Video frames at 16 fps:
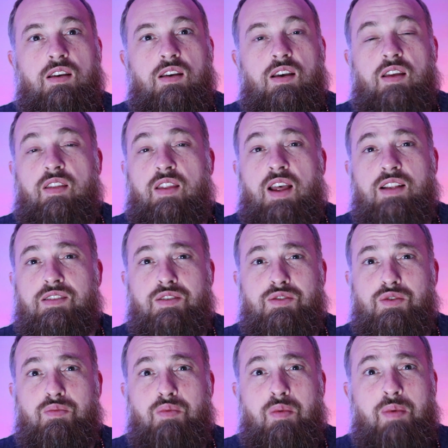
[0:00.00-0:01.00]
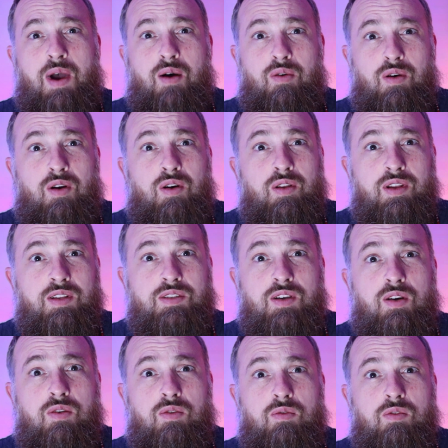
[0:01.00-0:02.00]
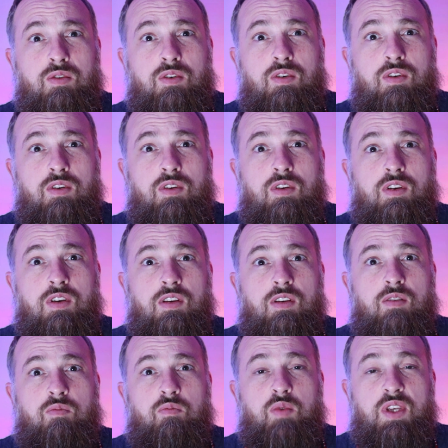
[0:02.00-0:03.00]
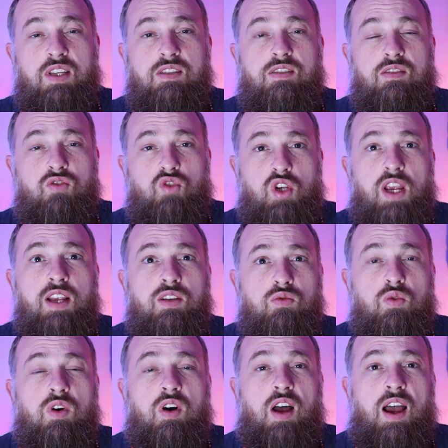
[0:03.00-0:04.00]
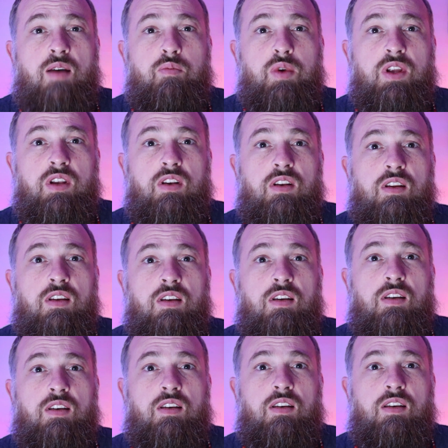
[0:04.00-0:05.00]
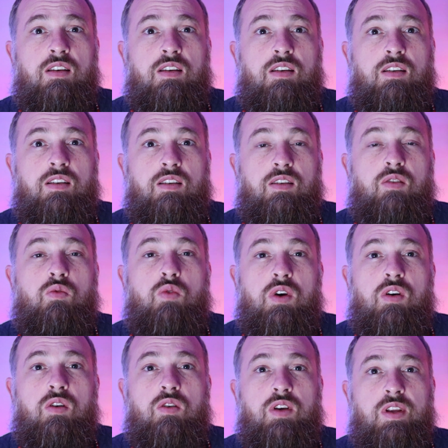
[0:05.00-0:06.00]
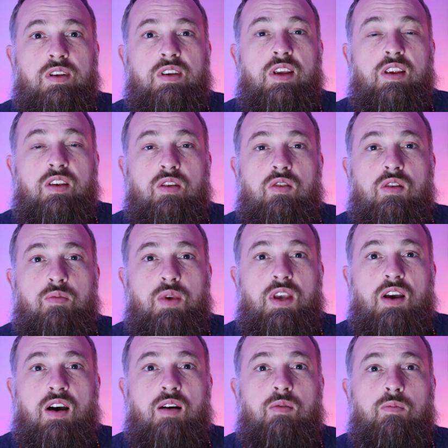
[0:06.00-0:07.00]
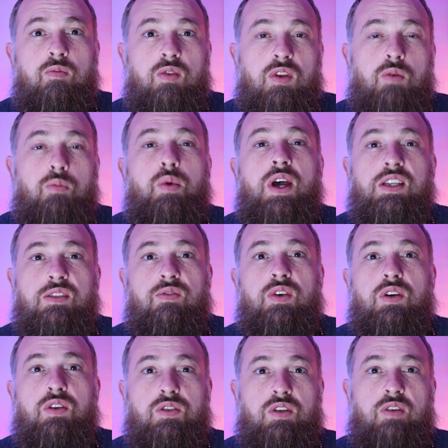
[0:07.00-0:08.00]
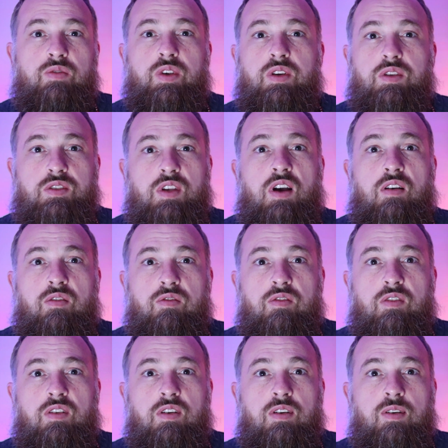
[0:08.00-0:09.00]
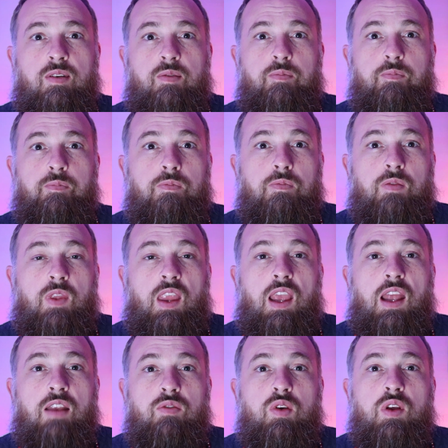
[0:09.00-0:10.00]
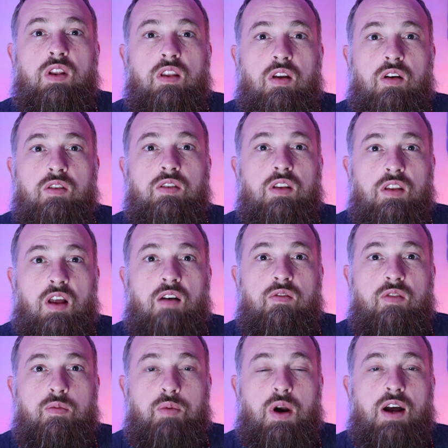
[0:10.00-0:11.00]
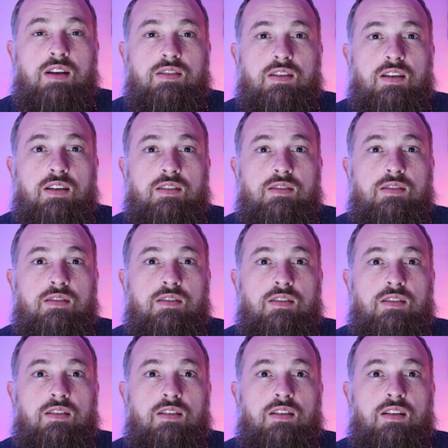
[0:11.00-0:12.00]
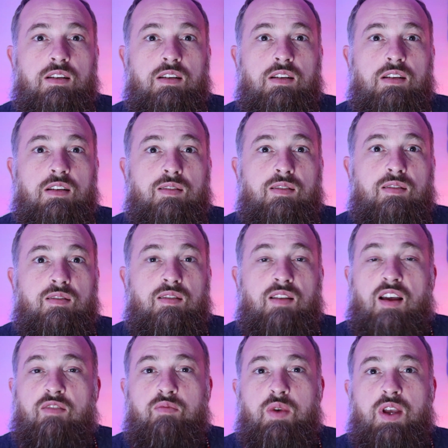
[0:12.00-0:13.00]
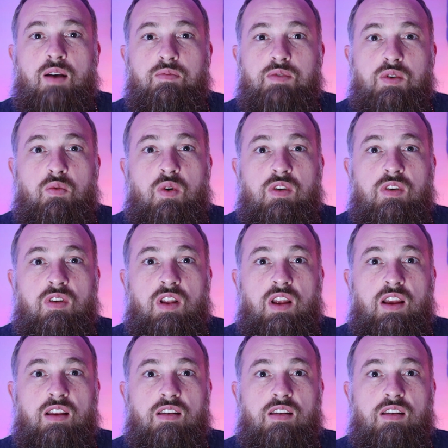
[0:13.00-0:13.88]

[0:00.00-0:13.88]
And that's a superpower all on its own. Because change will happen. You will continue to become the best version of yourself. And if you can learn to love the process, life becomes a wonderland.